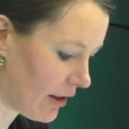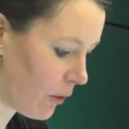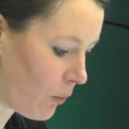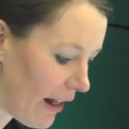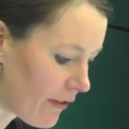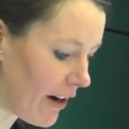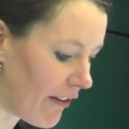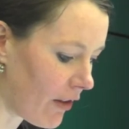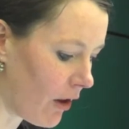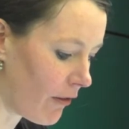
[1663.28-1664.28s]
the
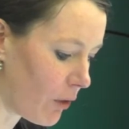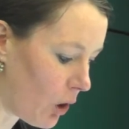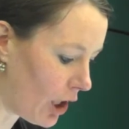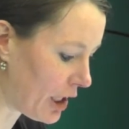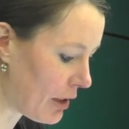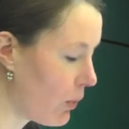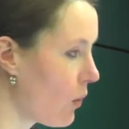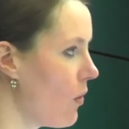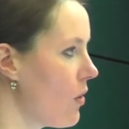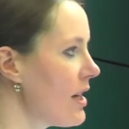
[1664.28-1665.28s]
welfare of the working
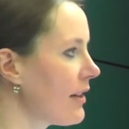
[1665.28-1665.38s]
poor